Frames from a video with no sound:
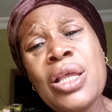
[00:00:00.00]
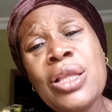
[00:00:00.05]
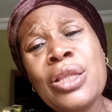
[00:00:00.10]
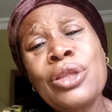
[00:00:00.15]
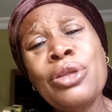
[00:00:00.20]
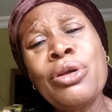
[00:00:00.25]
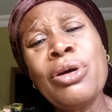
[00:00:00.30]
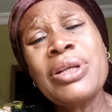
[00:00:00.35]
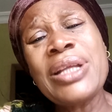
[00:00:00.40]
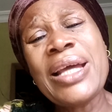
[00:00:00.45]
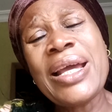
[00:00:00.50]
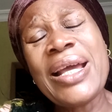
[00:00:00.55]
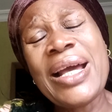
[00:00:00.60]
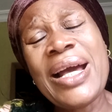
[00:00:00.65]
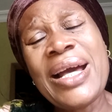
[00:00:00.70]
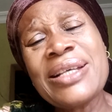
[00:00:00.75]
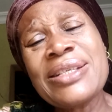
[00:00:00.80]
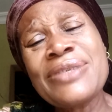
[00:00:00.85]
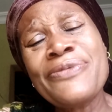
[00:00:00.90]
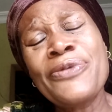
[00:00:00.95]
Lord, I
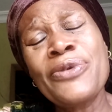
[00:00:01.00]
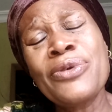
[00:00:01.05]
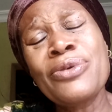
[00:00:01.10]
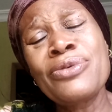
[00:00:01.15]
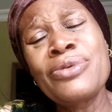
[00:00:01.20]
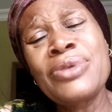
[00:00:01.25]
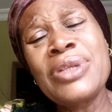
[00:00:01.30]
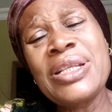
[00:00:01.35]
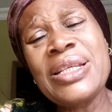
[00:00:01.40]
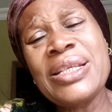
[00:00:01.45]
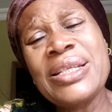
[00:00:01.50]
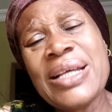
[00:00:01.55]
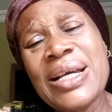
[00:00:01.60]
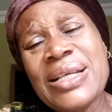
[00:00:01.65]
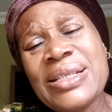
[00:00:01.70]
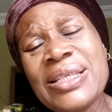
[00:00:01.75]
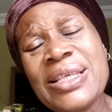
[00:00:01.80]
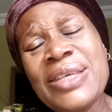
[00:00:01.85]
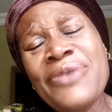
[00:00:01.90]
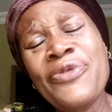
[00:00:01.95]
ask for good
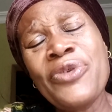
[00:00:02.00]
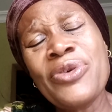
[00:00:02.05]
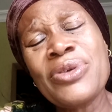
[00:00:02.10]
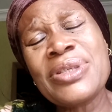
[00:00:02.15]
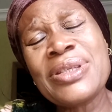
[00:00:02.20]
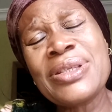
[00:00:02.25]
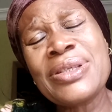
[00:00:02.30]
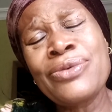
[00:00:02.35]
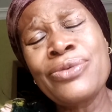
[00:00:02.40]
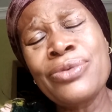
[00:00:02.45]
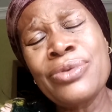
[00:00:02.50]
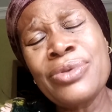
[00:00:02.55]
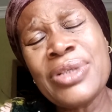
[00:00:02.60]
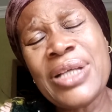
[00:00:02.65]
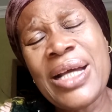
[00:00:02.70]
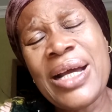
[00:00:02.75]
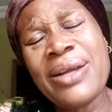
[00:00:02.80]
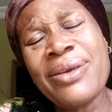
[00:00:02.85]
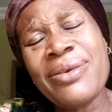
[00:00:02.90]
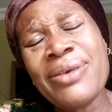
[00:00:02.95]
leaders. Give us good
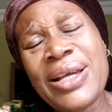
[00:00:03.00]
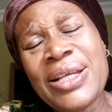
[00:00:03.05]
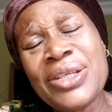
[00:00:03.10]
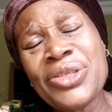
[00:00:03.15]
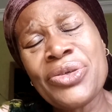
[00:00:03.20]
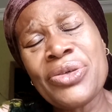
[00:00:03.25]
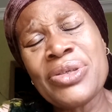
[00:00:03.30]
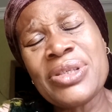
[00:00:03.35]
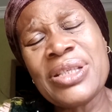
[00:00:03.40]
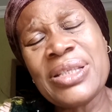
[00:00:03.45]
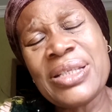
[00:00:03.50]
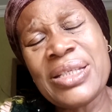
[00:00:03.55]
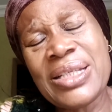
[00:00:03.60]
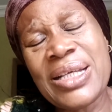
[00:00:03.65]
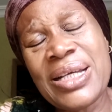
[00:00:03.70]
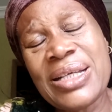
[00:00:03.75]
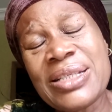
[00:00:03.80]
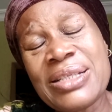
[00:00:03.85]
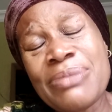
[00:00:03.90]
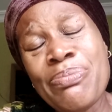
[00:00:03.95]
and righteous
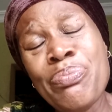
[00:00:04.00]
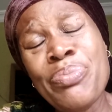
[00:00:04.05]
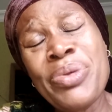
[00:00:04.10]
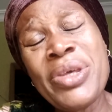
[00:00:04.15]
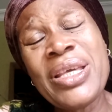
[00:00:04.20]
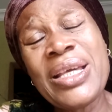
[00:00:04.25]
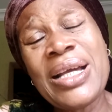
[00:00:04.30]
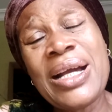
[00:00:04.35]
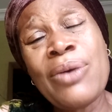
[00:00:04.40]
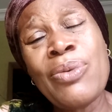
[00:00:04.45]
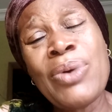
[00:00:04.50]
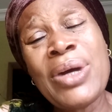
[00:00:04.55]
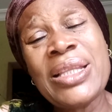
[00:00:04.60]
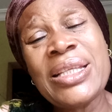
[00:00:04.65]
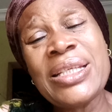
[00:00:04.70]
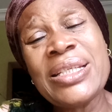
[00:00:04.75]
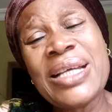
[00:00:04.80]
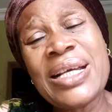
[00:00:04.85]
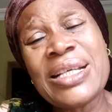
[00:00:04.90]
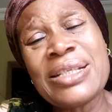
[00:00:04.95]
leaders. Pick our
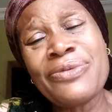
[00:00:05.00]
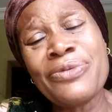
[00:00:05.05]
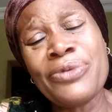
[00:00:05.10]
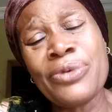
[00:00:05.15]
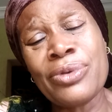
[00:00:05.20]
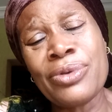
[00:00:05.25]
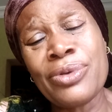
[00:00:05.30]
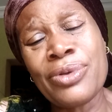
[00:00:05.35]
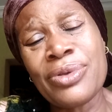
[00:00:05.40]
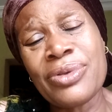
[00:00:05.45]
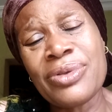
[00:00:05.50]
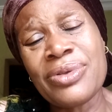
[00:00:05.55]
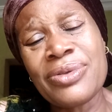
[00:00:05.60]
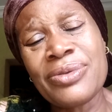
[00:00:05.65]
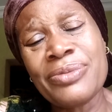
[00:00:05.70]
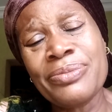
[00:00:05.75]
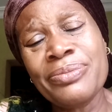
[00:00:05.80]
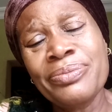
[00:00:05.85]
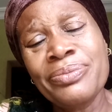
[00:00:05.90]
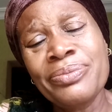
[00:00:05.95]
leaders for
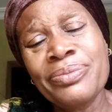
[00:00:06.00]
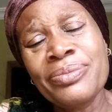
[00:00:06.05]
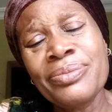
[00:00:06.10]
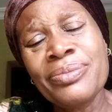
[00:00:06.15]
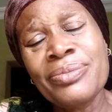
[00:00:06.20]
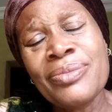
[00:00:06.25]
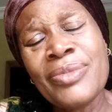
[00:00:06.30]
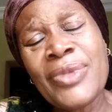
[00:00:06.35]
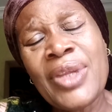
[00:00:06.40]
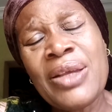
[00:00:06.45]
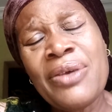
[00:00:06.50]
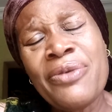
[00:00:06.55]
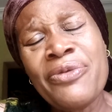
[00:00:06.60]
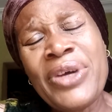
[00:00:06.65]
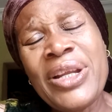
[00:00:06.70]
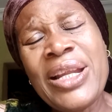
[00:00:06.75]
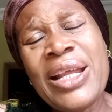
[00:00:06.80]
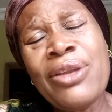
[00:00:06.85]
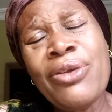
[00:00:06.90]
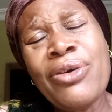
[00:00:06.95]
us.
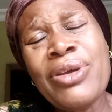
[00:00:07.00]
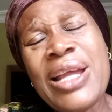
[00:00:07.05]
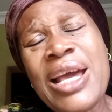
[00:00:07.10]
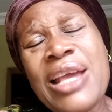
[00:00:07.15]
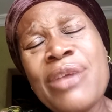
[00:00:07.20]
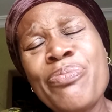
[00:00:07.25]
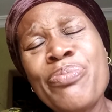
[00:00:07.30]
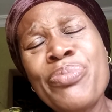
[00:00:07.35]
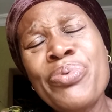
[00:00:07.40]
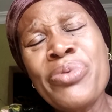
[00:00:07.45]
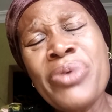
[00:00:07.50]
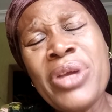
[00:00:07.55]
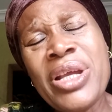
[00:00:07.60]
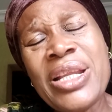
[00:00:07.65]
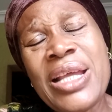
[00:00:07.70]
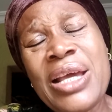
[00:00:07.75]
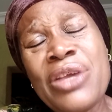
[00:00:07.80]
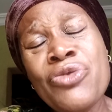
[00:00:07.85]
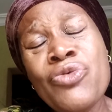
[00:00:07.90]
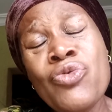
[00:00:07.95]
Father, Lord, I pray
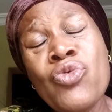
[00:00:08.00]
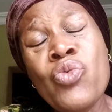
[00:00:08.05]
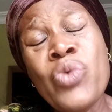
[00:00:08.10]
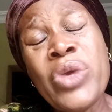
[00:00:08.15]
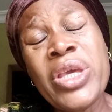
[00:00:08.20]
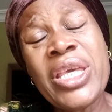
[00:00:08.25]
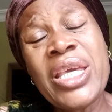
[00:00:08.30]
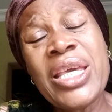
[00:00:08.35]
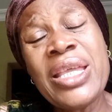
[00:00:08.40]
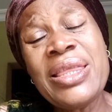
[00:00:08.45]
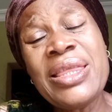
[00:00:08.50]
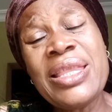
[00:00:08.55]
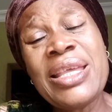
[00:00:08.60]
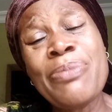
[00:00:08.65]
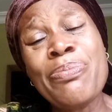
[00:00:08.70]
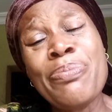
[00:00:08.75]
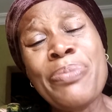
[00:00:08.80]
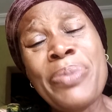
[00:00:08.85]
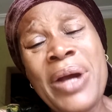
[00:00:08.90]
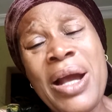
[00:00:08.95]
that you weaken the
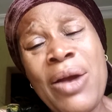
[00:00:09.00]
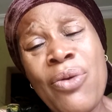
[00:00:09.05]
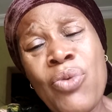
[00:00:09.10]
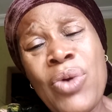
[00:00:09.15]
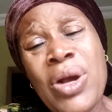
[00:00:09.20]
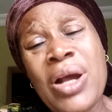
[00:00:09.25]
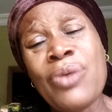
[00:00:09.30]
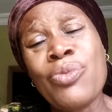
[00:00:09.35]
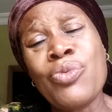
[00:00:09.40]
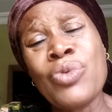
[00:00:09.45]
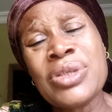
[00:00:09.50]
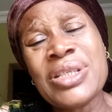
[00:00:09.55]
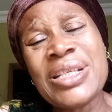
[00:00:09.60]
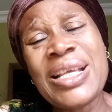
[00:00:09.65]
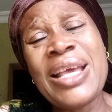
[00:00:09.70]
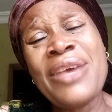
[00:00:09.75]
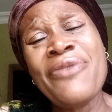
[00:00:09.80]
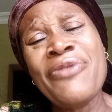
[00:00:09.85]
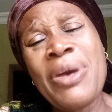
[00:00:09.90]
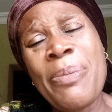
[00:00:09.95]
power,
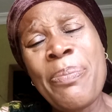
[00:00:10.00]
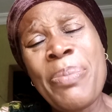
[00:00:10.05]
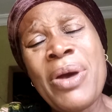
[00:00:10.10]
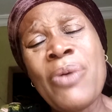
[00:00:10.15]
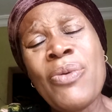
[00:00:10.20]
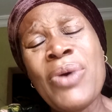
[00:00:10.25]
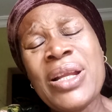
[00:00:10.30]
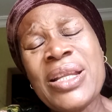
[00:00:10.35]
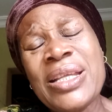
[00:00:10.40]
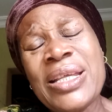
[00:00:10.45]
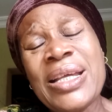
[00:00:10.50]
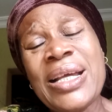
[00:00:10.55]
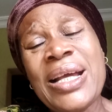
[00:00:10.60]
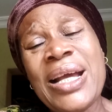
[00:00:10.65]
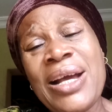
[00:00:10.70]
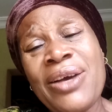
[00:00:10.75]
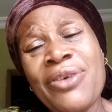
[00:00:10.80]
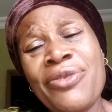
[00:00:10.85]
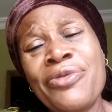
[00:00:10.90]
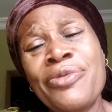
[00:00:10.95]
whatever power they
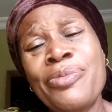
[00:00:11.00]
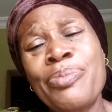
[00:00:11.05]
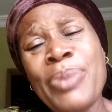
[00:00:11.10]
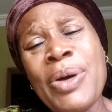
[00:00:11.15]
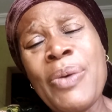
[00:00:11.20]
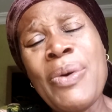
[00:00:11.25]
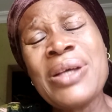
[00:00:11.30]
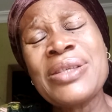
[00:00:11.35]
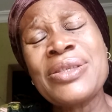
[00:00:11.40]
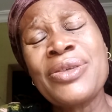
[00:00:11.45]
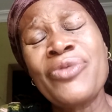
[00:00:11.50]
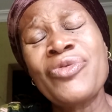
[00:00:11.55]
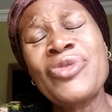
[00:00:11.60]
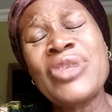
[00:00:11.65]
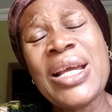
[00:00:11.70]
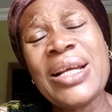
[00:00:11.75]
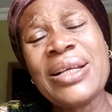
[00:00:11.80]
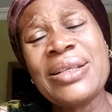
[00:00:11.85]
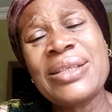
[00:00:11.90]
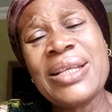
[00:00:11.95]
have, powers of
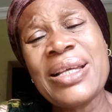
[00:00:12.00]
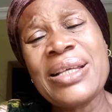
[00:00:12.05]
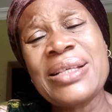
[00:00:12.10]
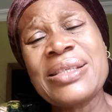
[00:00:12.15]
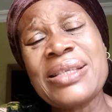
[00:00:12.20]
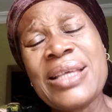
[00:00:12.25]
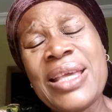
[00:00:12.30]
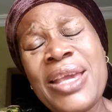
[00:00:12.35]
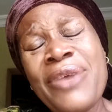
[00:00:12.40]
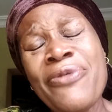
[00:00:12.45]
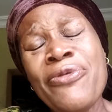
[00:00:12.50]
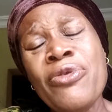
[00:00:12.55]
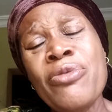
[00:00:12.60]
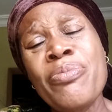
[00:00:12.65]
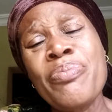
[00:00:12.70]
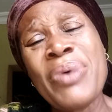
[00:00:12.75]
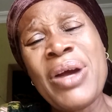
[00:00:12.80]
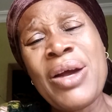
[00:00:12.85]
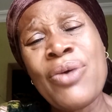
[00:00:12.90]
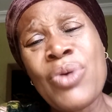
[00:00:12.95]
darkness, evil
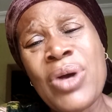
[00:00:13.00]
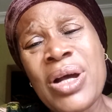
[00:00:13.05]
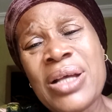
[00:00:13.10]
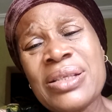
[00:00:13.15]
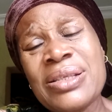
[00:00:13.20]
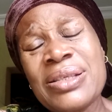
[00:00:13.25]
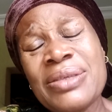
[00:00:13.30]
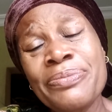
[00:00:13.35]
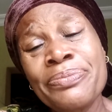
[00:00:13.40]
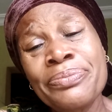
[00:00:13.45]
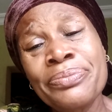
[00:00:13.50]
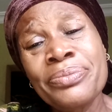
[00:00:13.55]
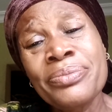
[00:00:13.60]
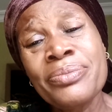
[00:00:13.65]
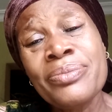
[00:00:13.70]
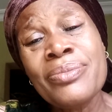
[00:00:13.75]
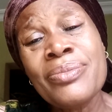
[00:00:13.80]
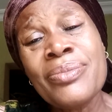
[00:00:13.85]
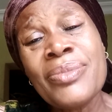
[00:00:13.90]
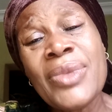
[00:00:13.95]

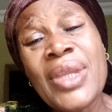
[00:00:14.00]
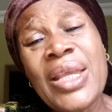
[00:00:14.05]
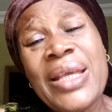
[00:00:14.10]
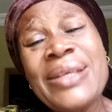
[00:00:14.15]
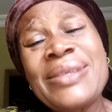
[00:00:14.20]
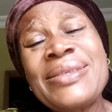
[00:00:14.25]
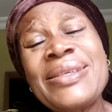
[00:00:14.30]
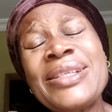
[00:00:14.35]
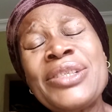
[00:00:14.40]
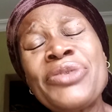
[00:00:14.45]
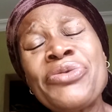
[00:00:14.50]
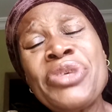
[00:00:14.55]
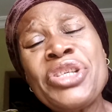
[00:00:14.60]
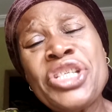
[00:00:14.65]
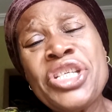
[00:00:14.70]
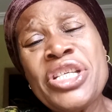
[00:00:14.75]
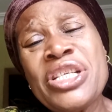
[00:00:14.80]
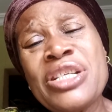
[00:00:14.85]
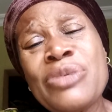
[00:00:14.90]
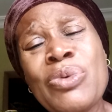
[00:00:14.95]
powers. Is it
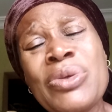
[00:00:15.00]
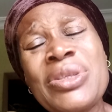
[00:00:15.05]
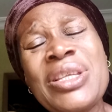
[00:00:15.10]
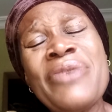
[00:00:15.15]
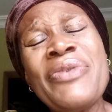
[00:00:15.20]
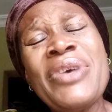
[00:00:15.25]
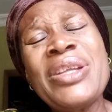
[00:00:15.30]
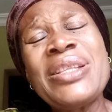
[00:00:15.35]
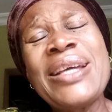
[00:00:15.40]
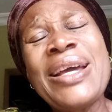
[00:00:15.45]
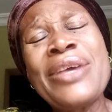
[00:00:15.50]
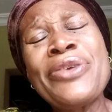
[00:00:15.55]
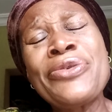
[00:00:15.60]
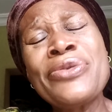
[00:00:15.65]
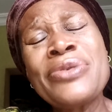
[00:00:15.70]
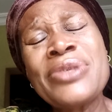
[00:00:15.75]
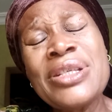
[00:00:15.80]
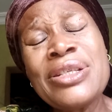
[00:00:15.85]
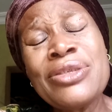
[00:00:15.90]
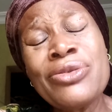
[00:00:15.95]
riches? Whatever they are
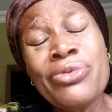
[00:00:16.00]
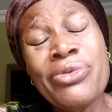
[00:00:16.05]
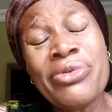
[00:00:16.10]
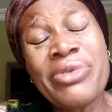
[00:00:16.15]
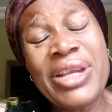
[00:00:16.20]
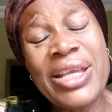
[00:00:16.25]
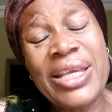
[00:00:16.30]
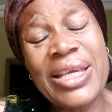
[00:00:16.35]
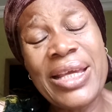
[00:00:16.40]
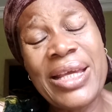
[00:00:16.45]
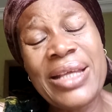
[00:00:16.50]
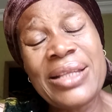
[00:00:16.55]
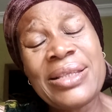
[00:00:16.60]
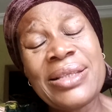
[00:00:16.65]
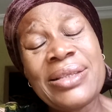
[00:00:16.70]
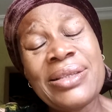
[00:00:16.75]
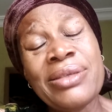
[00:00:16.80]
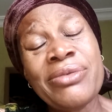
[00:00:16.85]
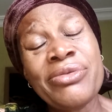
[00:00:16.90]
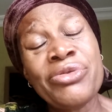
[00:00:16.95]
using to rig
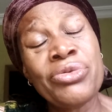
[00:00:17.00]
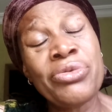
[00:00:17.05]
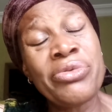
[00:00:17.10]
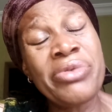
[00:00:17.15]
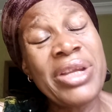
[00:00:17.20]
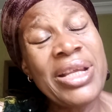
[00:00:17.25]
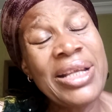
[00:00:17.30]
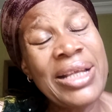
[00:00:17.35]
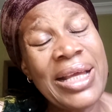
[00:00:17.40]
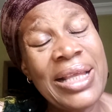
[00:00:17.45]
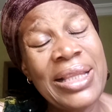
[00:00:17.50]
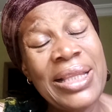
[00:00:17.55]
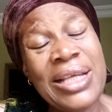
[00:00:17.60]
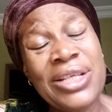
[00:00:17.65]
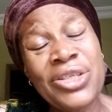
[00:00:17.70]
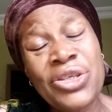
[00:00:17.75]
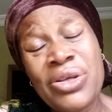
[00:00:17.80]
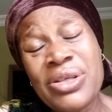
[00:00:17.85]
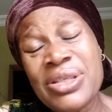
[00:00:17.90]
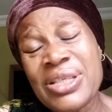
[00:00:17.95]

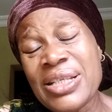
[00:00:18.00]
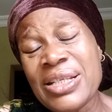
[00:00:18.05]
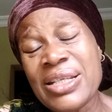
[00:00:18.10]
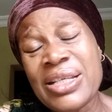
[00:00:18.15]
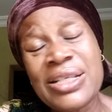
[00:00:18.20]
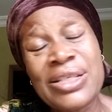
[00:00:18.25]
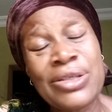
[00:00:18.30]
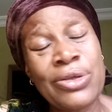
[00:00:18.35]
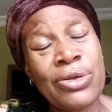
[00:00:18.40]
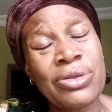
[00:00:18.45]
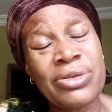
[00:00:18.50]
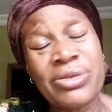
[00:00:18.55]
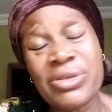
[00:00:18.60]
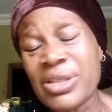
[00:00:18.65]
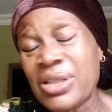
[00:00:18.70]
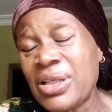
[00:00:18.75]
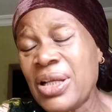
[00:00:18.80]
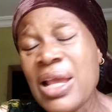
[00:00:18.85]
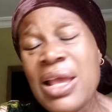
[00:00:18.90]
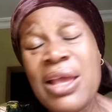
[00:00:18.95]
elections in this
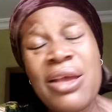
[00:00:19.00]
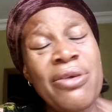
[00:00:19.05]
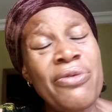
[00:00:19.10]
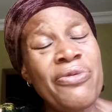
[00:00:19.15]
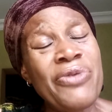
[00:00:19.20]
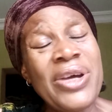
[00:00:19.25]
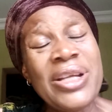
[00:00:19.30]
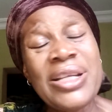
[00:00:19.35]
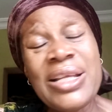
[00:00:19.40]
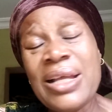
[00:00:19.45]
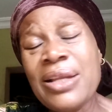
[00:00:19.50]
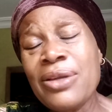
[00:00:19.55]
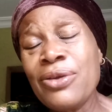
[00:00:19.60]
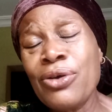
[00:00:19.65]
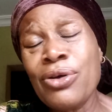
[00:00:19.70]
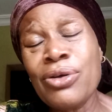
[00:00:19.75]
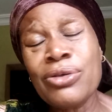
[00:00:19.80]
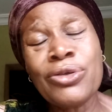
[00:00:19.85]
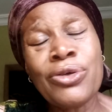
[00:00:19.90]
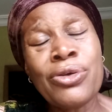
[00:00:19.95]
country. Father,
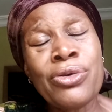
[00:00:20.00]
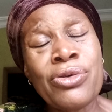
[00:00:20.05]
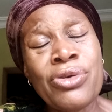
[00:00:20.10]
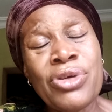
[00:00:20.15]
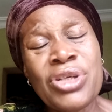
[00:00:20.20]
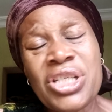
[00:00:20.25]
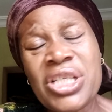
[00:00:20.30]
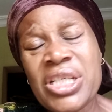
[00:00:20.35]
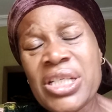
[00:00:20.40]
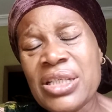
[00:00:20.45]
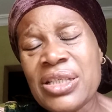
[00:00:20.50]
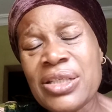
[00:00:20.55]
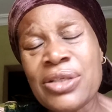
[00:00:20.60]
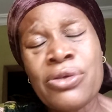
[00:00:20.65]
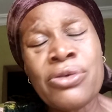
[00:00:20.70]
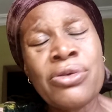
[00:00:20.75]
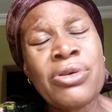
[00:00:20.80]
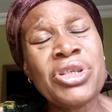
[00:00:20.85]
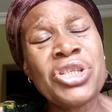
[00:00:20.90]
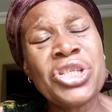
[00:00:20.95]
Lord, crush it,
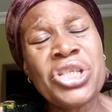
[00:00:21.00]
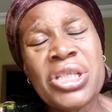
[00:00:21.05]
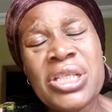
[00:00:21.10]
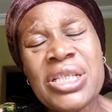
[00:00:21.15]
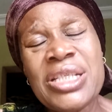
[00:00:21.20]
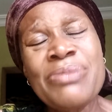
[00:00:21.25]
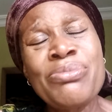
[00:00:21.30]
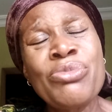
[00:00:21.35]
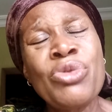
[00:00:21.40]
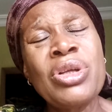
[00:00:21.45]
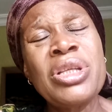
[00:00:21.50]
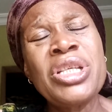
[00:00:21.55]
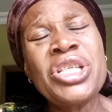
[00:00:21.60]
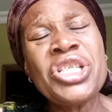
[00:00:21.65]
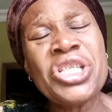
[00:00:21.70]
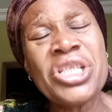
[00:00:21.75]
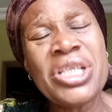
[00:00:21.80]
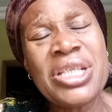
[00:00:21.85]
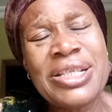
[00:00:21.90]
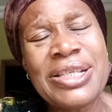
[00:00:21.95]

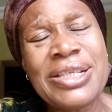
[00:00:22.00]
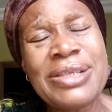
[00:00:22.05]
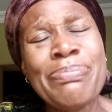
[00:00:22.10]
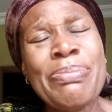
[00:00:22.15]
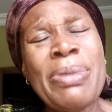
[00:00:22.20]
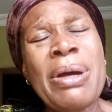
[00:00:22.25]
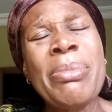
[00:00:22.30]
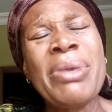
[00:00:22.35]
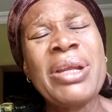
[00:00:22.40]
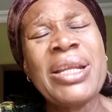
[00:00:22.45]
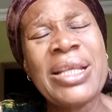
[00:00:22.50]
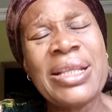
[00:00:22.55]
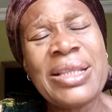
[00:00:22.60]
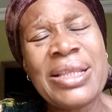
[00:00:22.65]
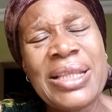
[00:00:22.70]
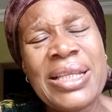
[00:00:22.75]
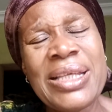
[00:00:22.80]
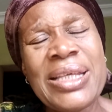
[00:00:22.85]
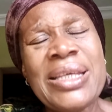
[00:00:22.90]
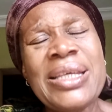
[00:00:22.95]
demolish it
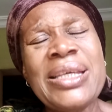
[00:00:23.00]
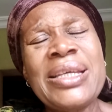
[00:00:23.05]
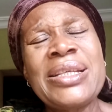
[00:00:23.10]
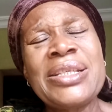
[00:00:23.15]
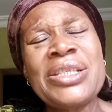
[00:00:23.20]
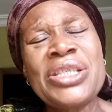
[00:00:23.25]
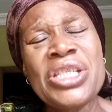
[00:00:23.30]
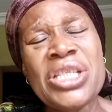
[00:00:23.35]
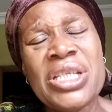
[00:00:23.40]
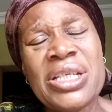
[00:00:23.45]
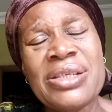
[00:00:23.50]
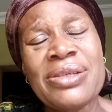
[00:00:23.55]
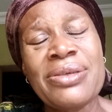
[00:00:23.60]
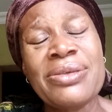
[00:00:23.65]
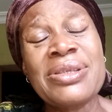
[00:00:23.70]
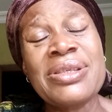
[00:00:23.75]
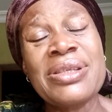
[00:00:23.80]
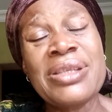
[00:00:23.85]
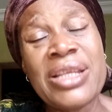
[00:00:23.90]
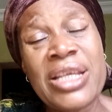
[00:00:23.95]
permanently in
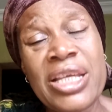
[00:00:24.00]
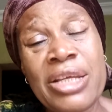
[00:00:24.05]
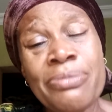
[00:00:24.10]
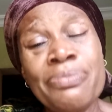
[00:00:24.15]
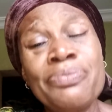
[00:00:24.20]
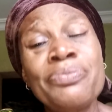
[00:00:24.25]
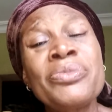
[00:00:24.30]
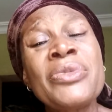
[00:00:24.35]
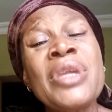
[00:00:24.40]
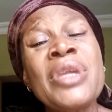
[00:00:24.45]
Jesus' name.